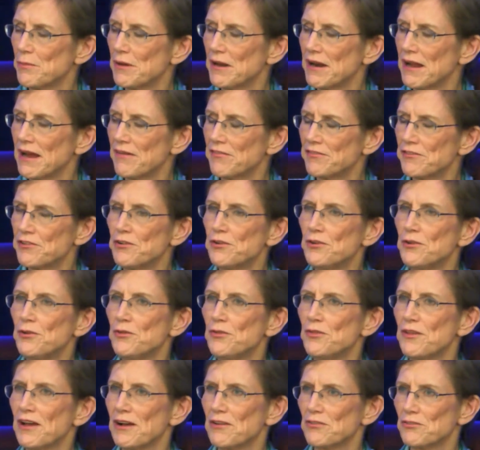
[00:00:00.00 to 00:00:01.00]
But after
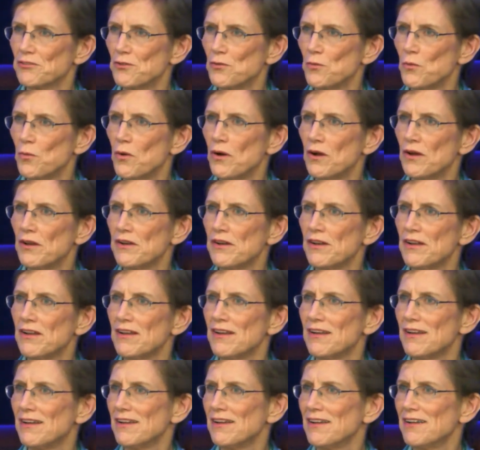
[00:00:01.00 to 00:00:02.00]
2001,
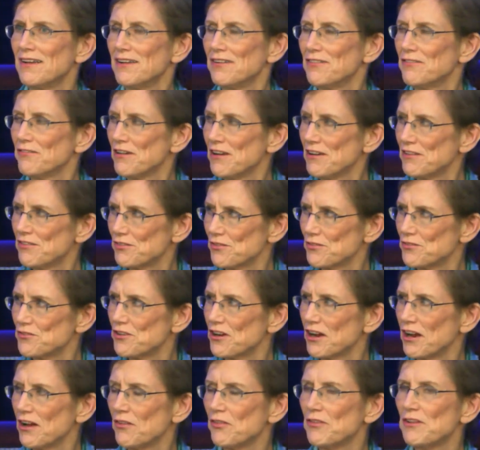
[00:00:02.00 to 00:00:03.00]
rates of
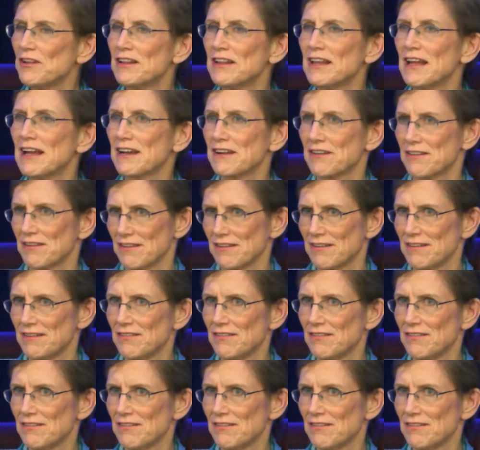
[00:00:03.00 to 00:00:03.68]
child neglect